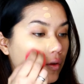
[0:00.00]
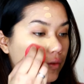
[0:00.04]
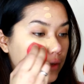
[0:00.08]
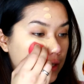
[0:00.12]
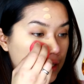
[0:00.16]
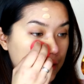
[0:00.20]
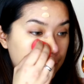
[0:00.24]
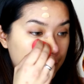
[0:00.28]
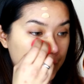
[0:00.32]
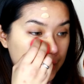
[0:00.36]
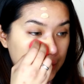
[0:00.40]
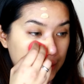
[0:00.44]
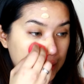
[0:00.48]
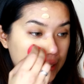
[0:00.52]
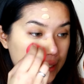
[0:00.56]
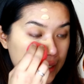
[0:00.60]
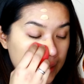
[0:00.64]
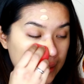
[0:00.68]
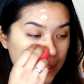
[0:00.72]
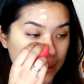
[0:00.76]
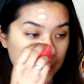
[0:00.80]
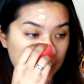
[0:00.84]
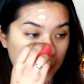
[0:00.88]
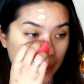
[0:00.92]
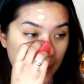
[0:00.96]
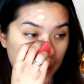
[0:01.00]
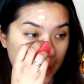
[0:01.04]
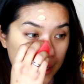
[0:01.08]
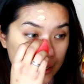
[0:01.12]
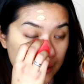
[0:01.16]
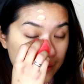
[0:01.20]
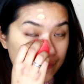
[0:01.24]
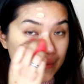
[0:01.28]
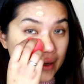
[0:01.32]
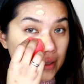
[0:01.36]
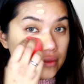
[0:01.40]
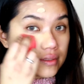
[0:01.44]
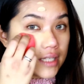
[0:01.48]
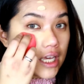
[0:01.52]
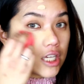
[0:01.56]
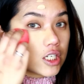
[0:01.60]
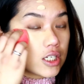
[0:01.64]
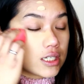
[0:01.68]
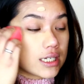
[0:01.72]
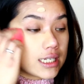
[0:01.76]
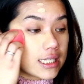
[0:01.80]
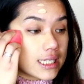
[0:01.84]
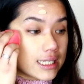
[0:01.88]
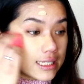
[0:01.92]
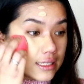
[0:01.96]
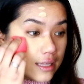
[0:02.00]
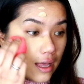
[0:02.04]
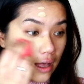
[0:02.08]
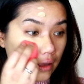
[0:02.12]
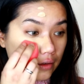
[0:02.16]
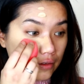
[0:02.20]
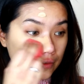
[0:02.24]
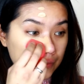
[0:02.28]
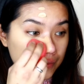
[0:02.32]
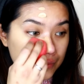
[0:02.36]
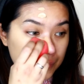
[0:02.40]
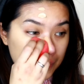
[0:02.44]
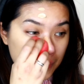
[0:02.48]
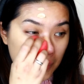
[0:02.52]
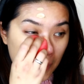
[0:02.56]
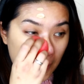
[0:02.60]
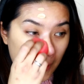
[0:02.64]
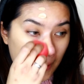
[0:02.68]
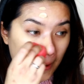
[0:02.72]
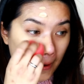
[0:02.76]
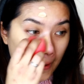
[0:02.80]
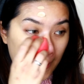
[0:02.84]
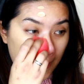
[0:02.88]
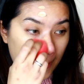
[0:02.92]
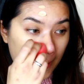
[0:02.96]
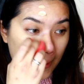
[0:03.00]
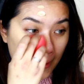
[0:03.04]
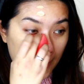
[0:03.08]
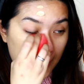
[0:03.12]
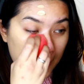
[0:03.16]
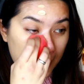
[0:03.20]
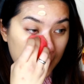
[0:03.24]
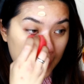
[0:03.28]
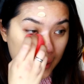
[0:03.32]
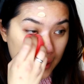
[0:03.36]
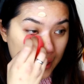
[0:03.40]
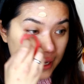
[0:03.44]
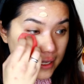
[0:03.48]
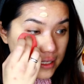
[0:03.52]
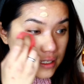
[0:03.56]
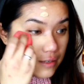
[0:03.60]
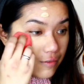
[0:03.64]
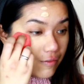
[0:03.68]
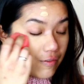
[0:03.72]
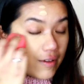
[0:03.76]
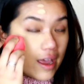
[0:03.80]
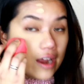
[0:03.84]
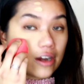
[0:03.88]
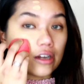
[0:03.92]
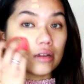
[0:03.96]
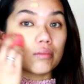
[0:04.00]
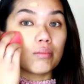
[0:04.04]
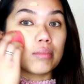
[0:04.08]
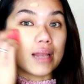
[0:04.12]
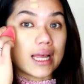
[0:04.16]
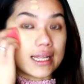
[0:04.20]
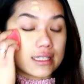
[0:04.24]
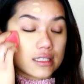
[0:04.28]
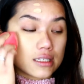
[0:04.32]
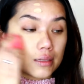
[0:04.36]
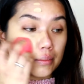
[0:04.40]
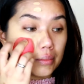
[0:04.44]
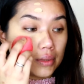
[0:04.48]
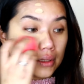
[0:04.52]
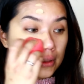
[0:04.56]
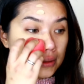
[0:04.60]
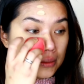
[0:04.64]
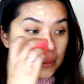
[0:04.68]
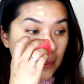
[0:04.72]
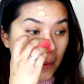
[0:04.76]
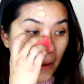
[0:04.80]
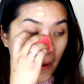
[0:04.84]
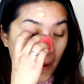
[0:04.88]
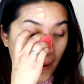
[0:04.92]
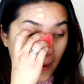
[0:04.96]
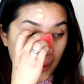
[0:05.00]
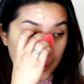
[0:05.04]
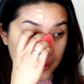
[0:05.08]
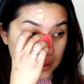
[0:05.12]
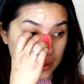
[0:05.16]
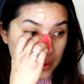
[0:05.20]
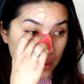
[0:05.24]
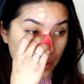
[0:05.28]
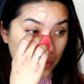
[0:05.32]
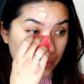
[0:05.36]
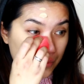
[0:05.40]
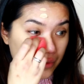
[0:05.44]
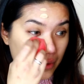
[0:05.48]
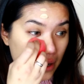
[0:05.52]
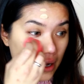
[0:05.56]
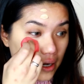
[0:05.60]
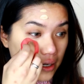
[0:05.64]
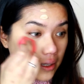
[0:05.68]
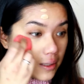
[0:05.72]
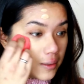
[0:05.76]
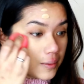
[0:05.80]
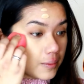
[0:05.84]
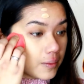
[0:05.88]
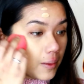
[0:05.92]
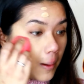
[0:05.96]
evenly, and the foundation itself is very blendable so far.